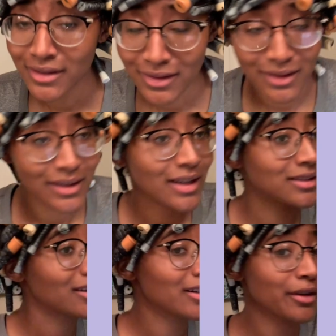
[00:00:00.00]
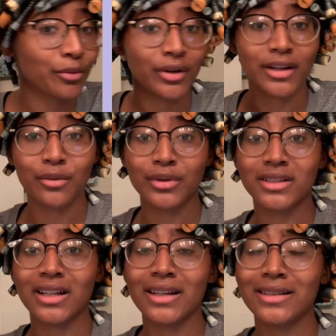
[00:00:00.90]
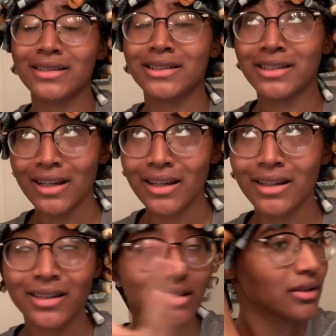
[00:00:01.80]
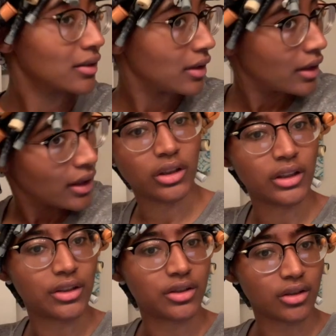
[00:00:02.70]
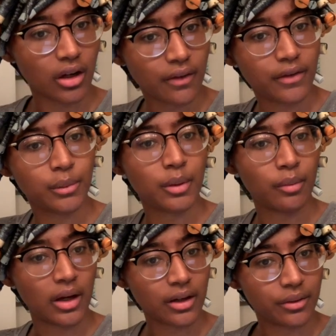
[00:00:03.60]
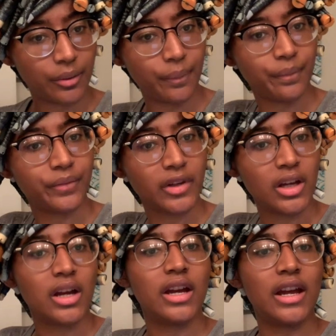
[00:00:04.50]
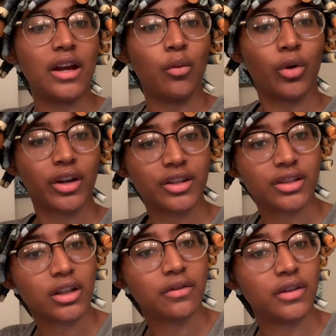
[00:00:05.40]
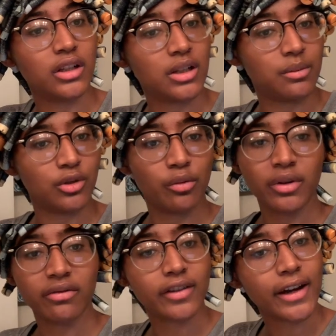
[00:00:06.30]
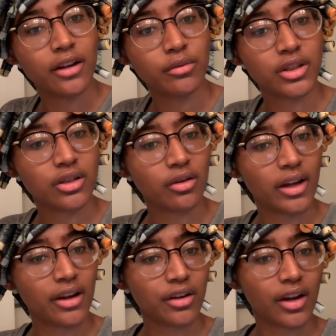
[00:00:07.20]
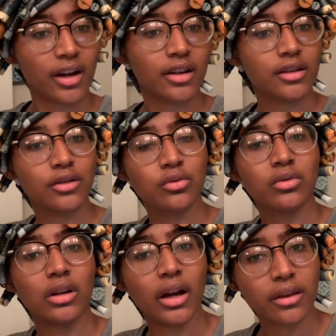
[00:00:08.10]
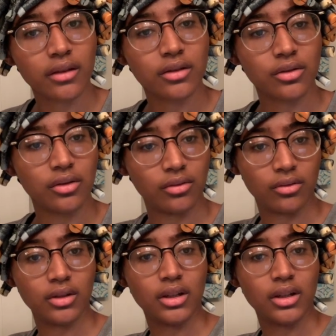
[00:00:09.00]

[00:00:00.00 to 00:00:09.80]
and I started when it was like 6. Now start from the bottom and work yourself up. Don't be fighting with your hair. Your hair didn't do nothing to you.